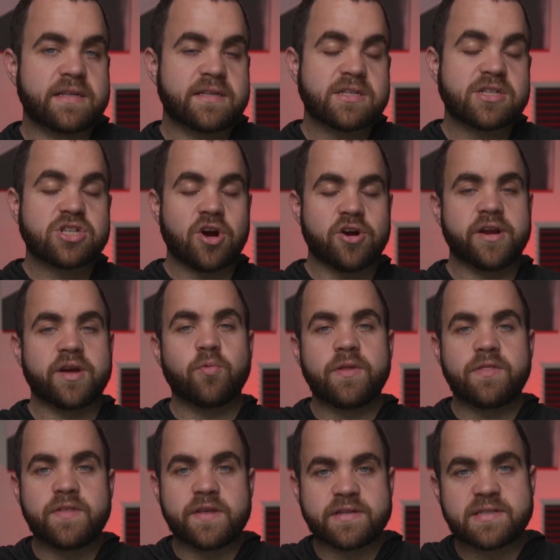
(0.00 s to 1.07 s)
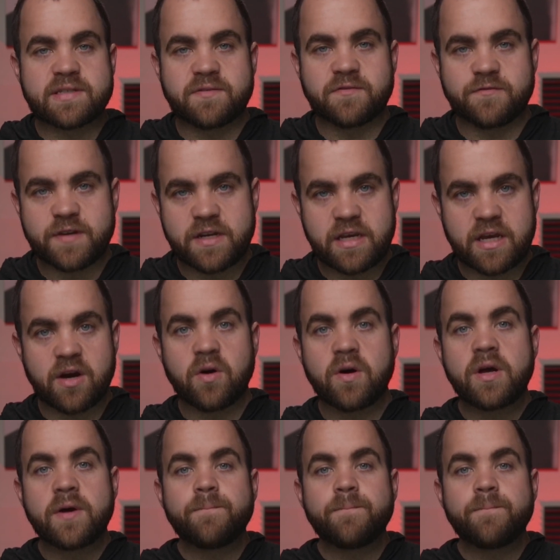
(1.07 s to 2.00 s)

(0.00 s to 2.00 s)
starting with this video.